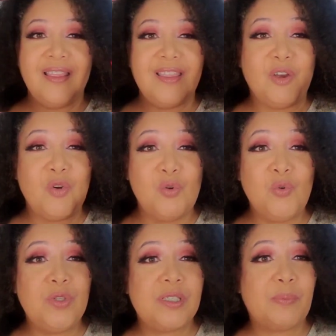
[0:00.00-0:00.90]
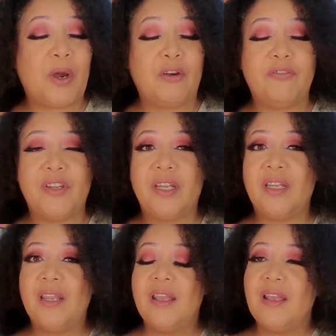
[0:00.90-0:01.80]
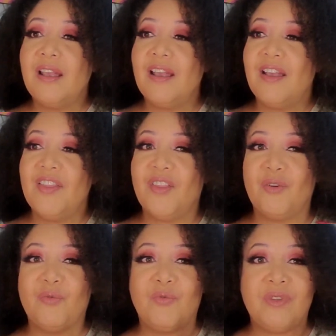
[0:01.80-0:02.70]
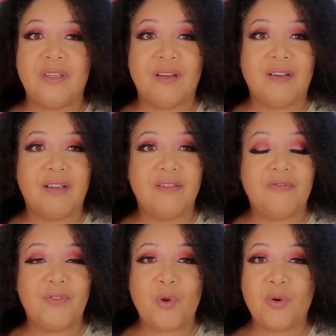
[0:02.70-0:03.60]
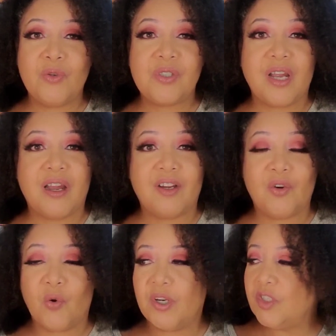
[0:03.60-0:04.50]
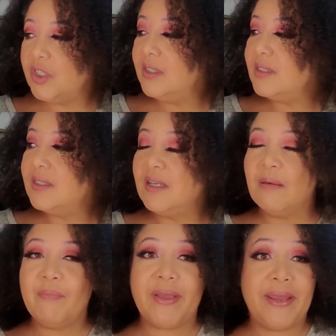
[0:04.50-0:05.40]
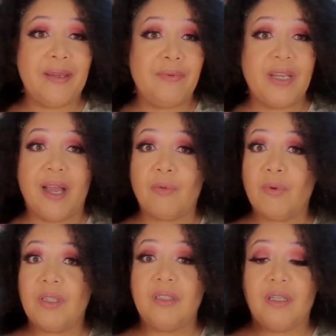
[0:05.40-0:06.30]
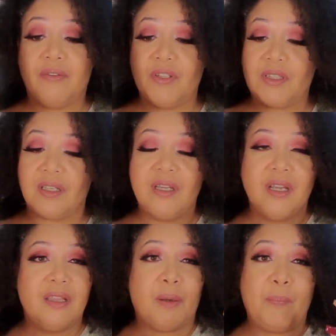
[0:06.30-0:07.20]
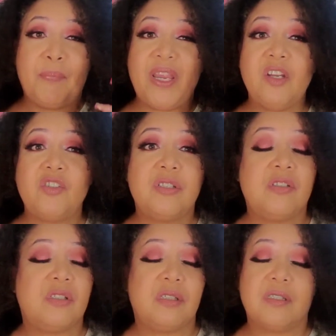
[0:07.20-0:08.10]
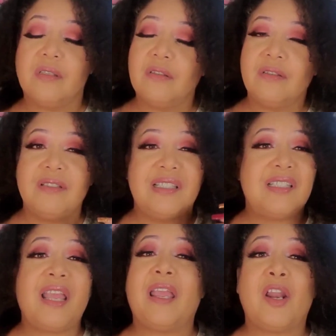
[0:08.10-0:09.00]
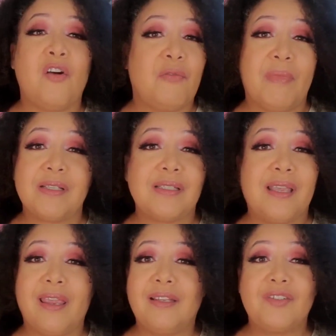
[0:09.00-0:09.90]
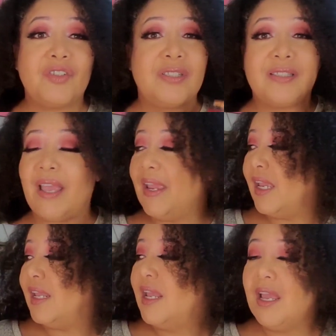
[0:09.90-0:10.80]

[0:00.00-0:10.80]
The oud is perfect. The florals are gorgeous. Baby, I really love it. The peach is just singing off my skin, just singing.